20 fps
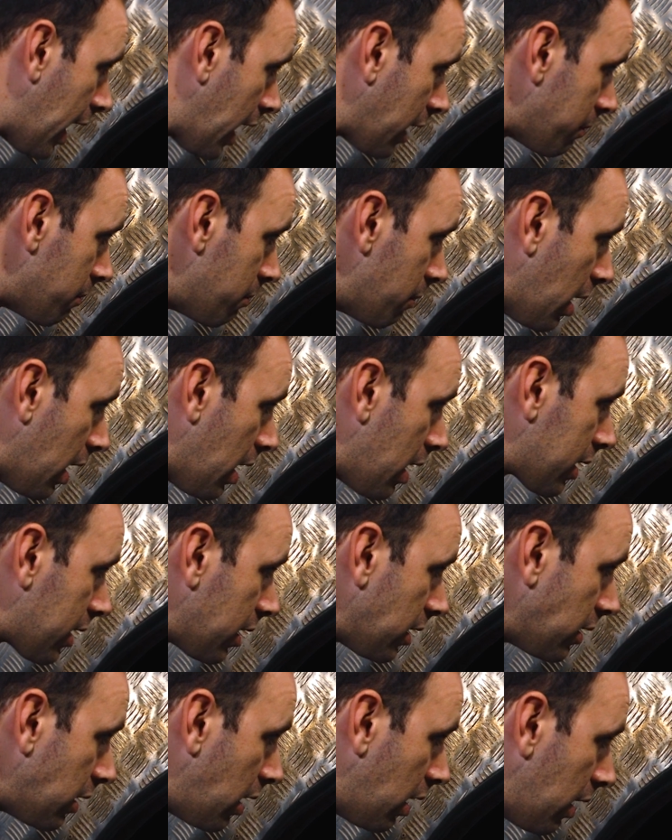and
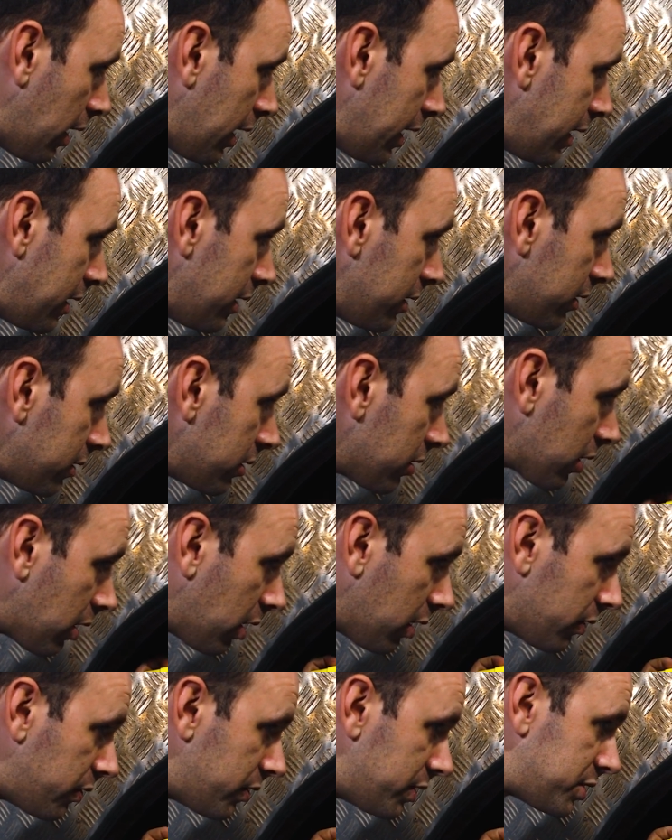mark a line
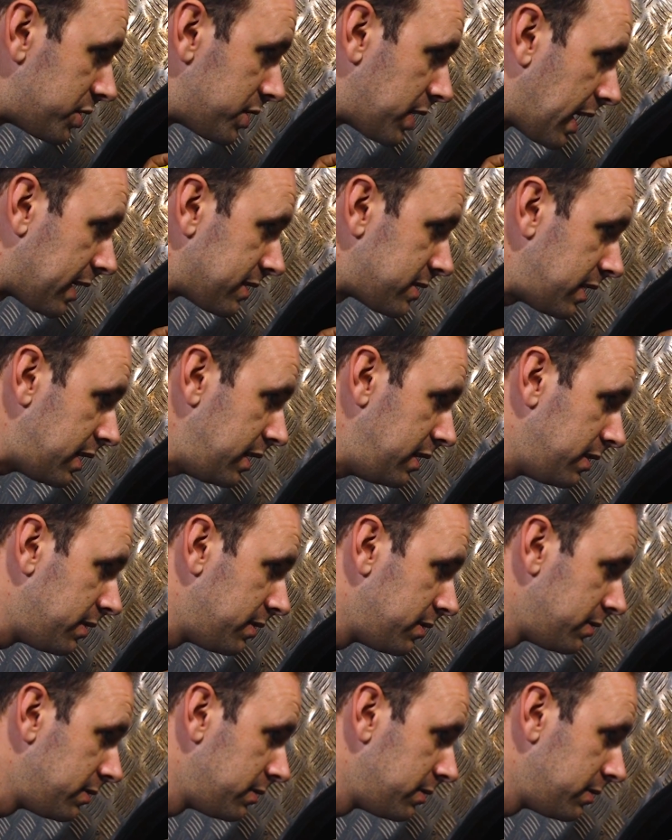on the chassis.